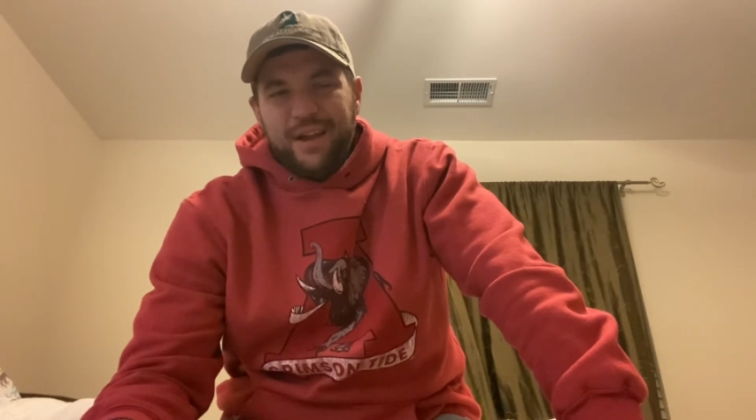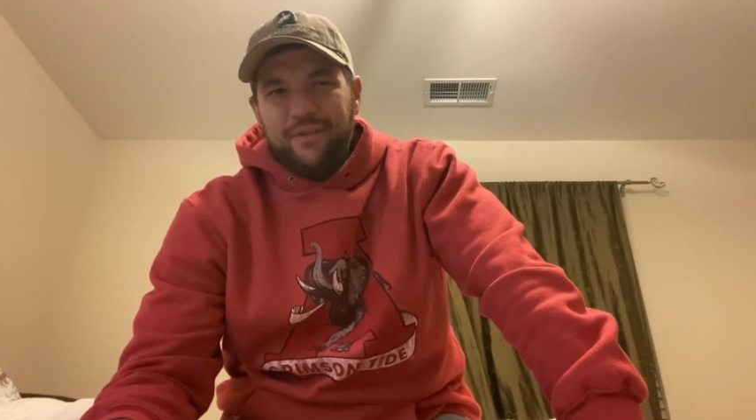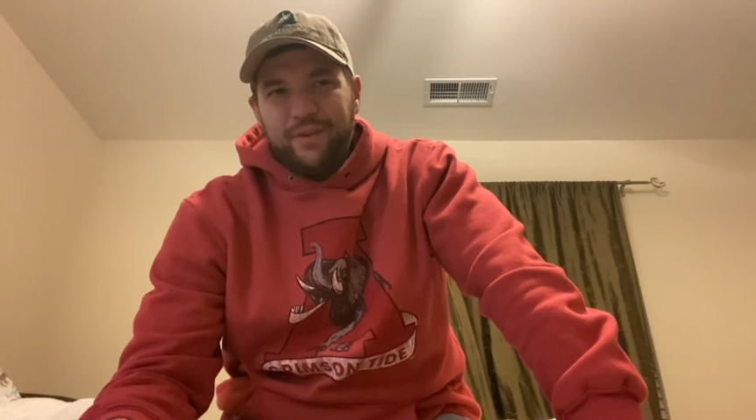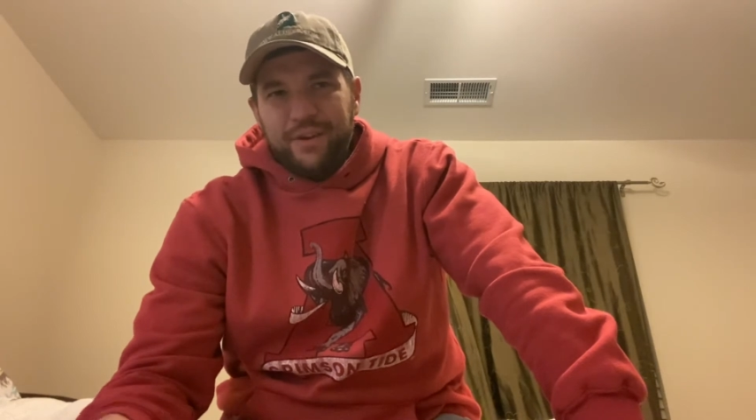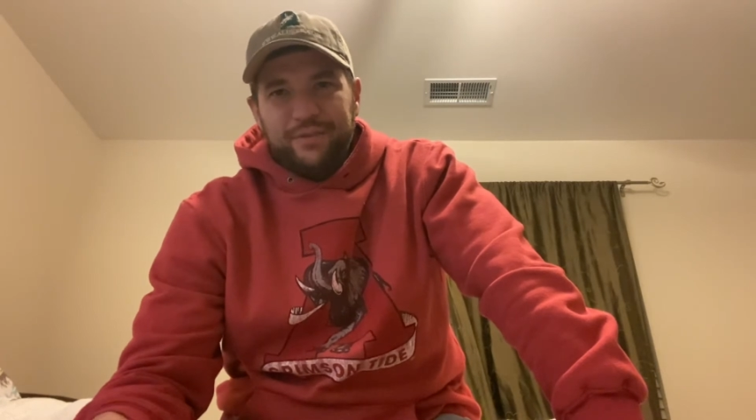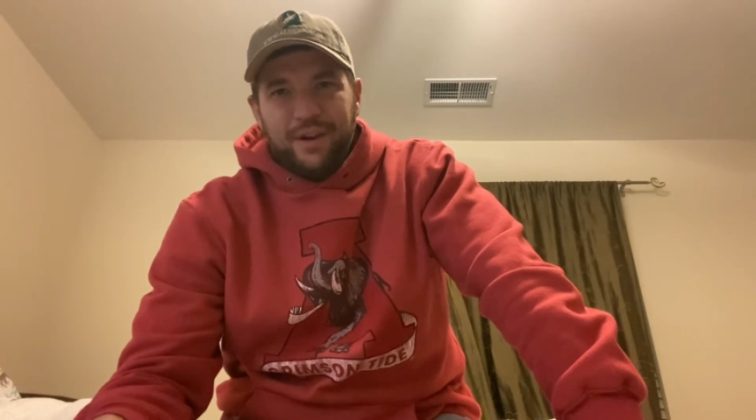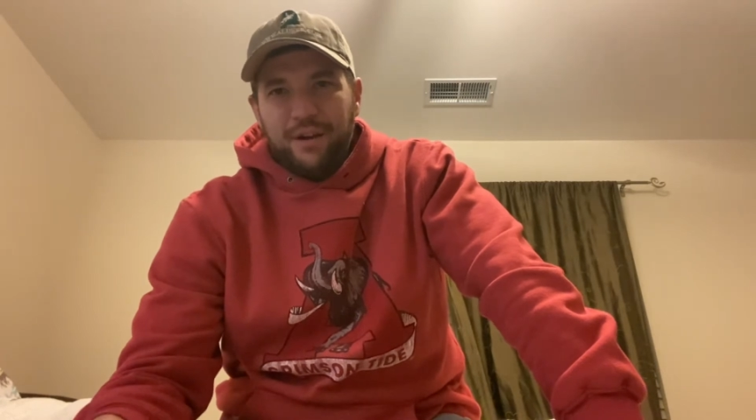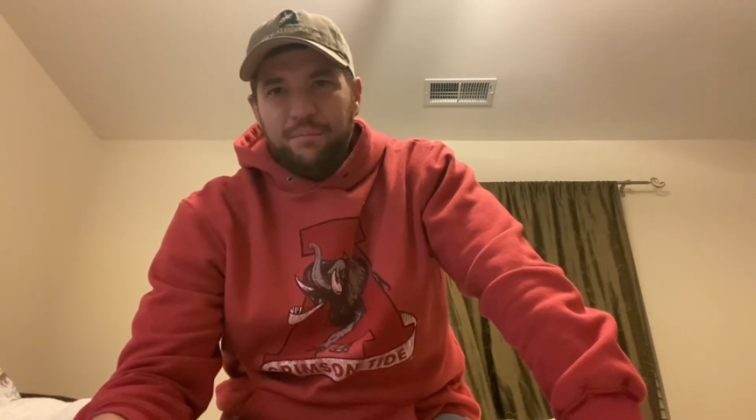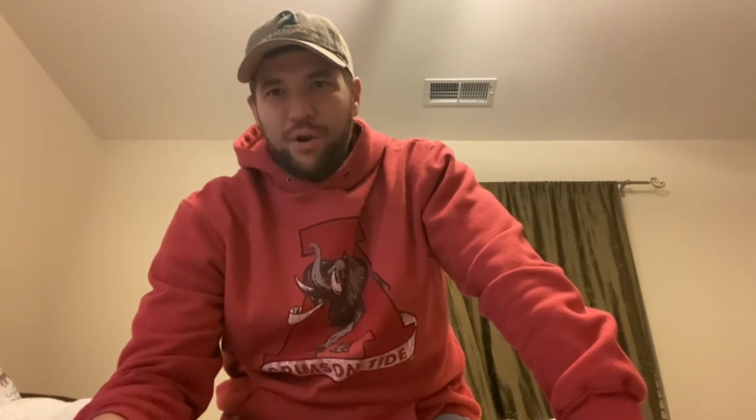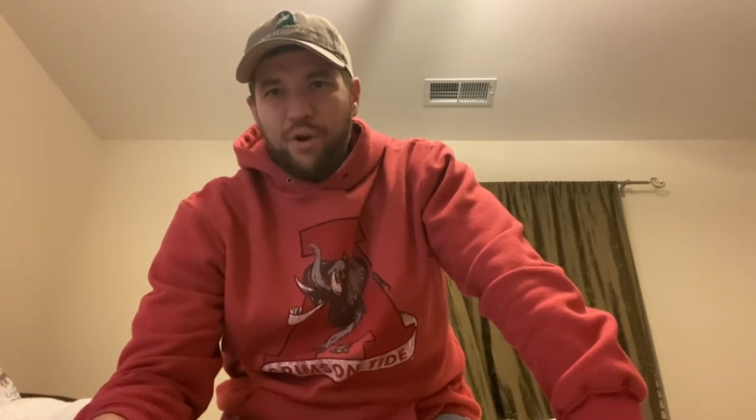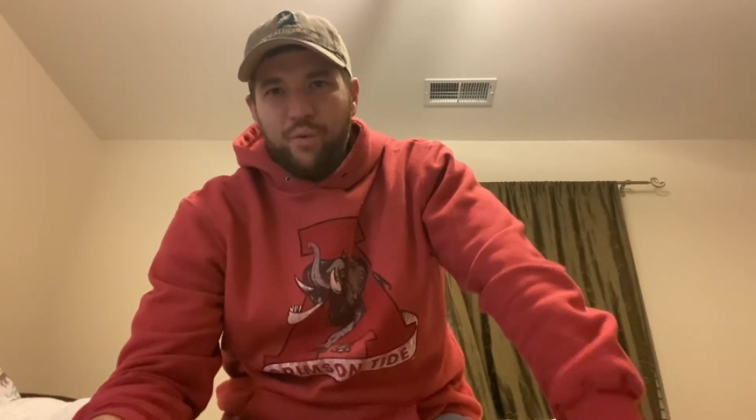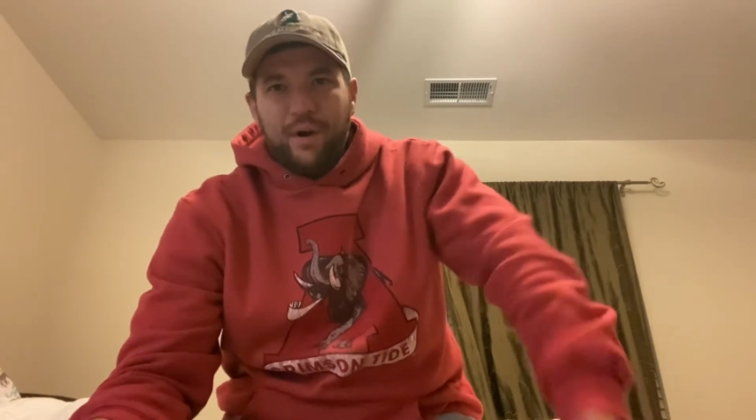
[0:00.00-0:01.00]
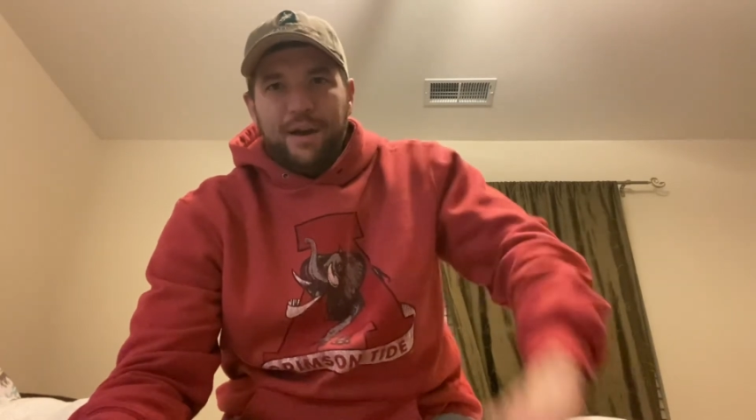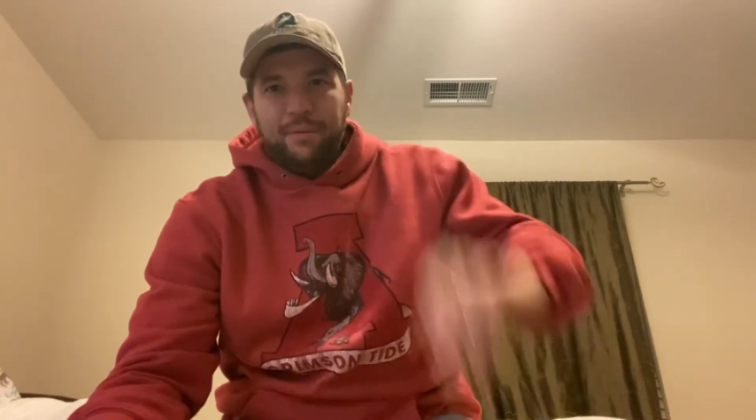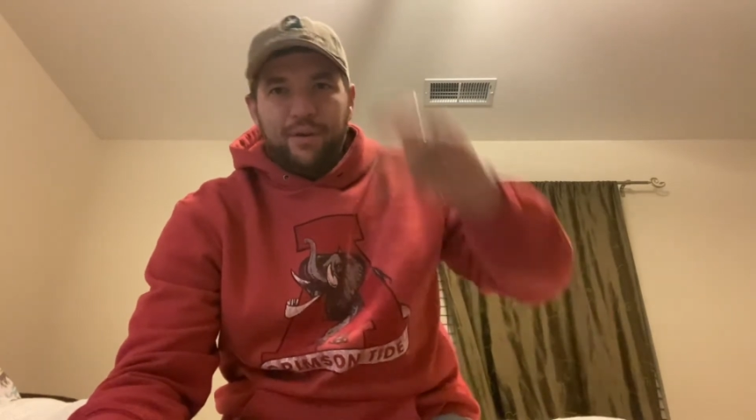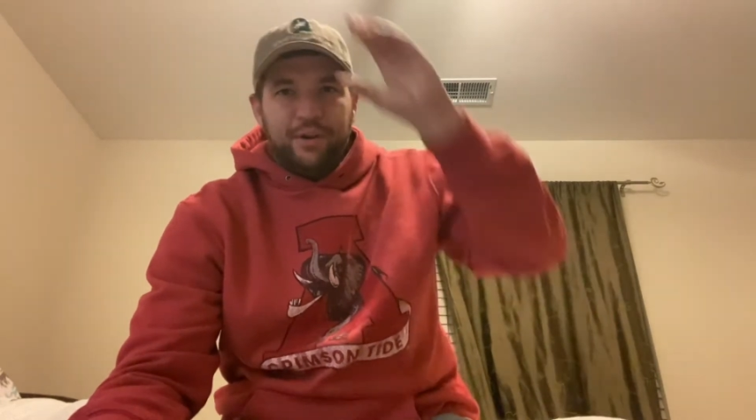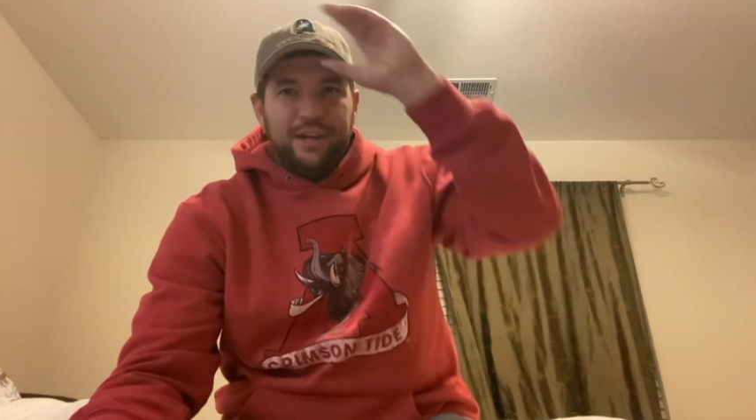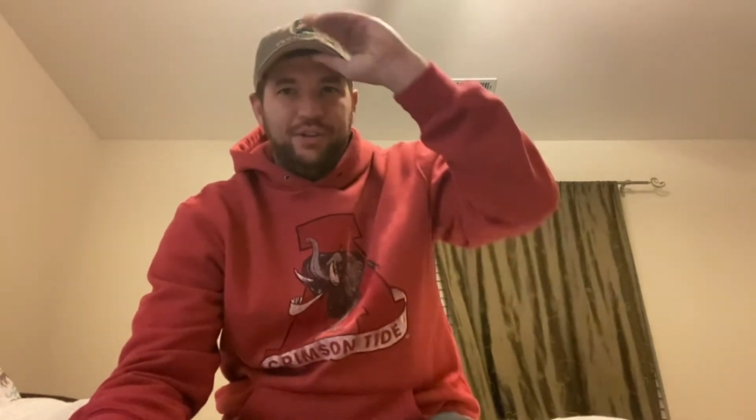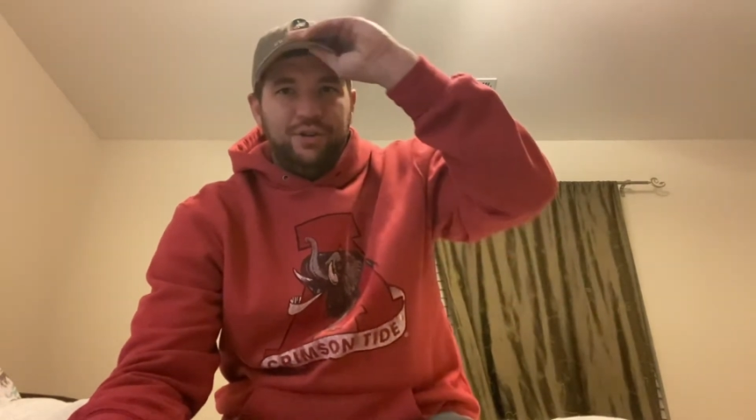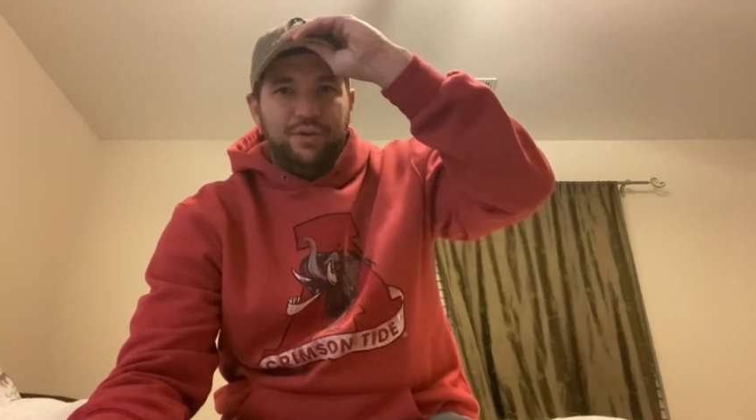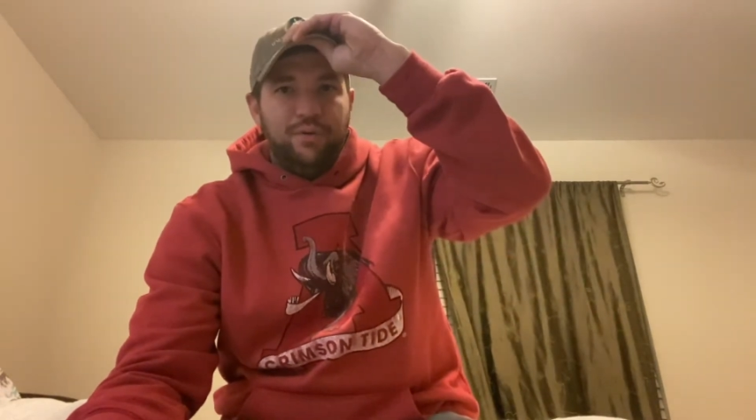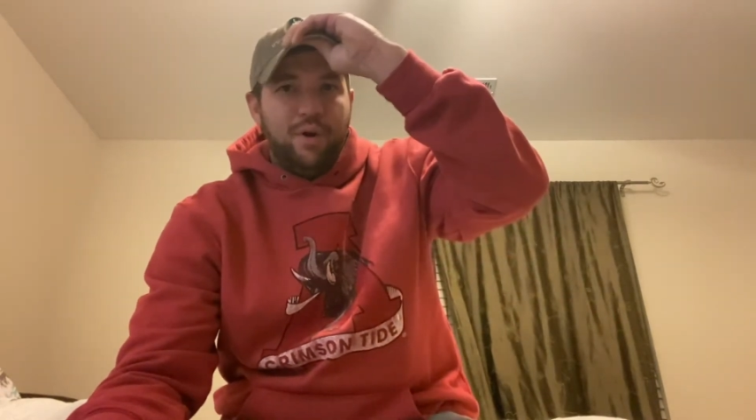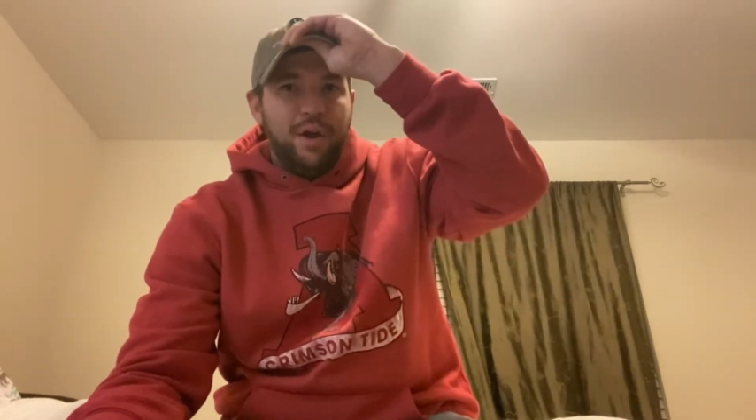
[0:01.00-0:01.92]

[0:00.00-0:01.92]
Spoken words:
necessarily blown away, but they'll get you,